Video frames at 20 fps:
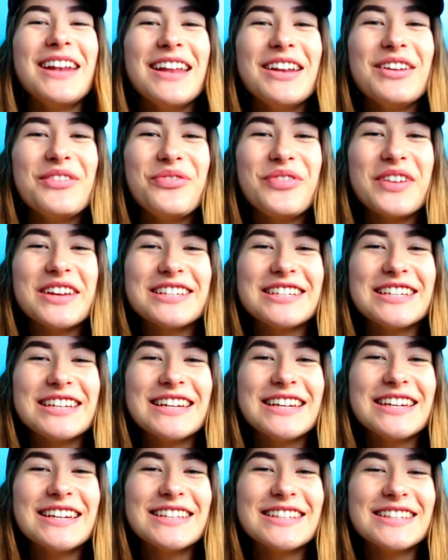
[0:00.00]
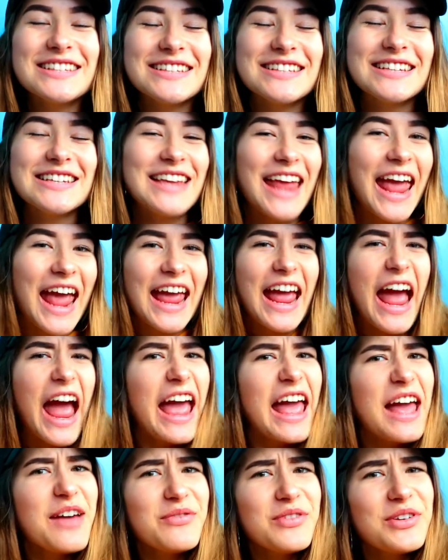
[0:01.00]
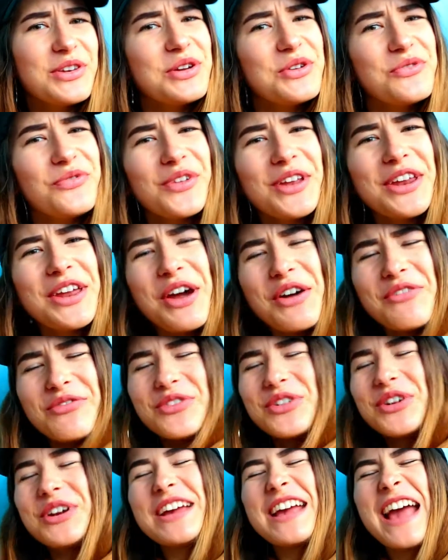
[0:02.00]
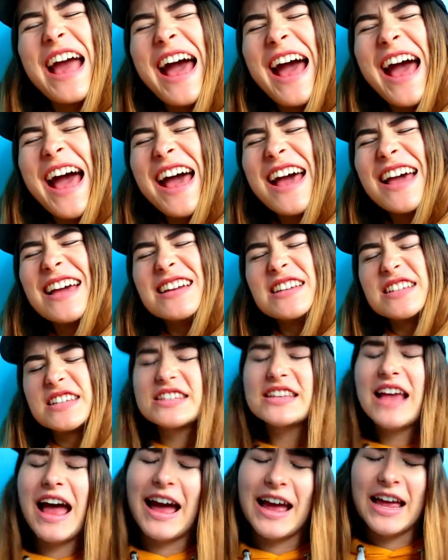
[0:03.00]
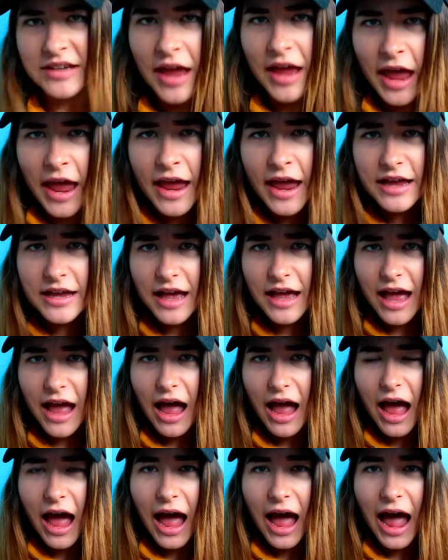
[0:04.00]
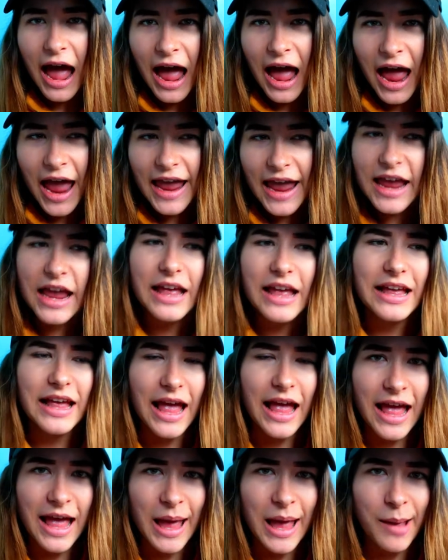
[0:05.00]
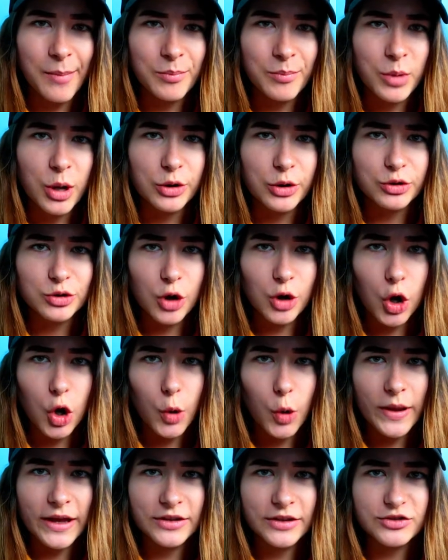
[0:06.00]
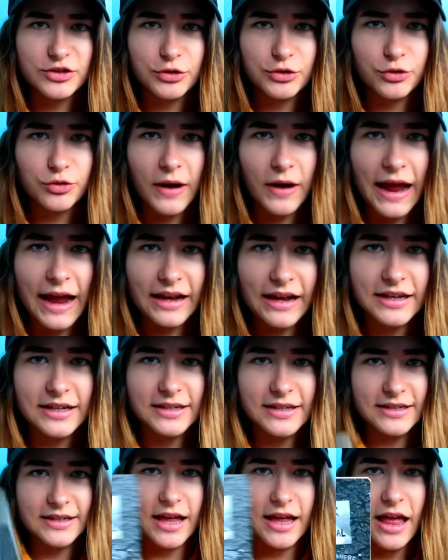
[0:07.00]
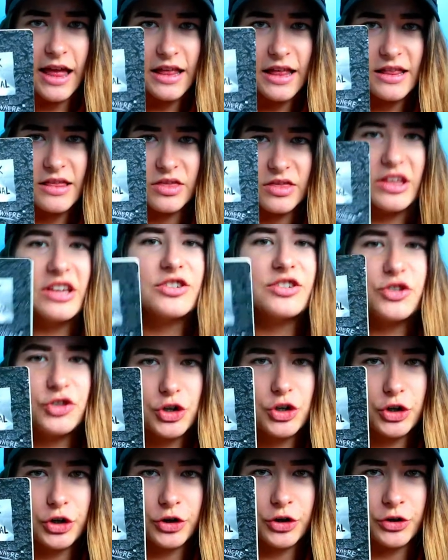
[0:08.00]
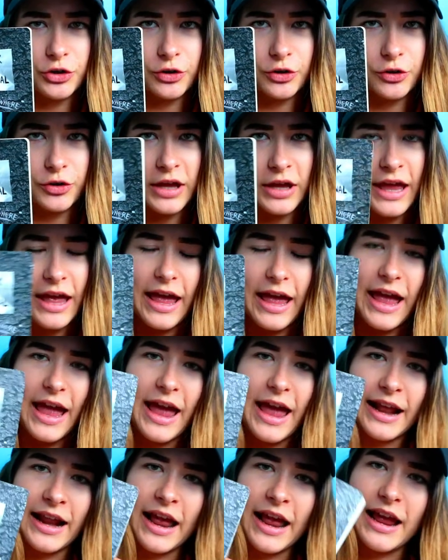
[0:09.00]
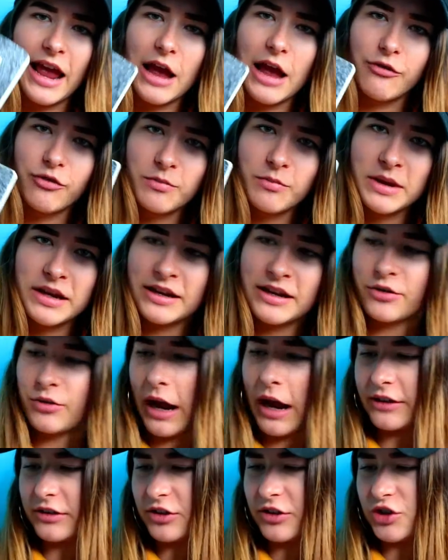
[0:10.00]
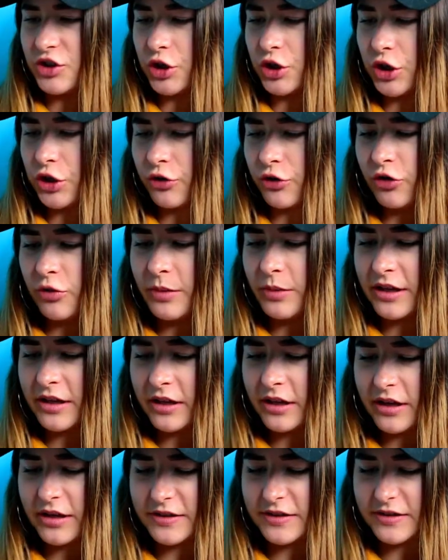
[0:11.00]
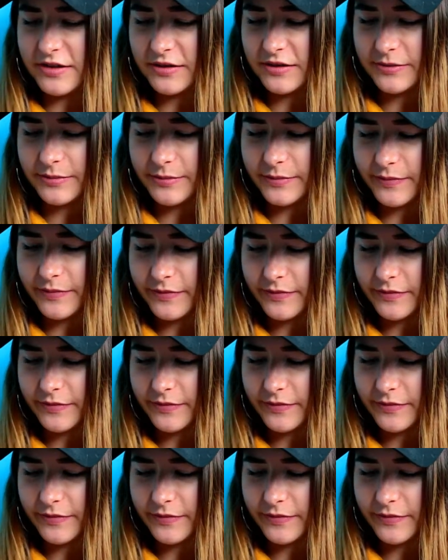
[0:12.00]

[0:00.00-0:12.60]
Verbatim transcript: my little fishies! Today I have a new video for you guys! Today I am going to wreck this journal. And I have a mini wreck this journal because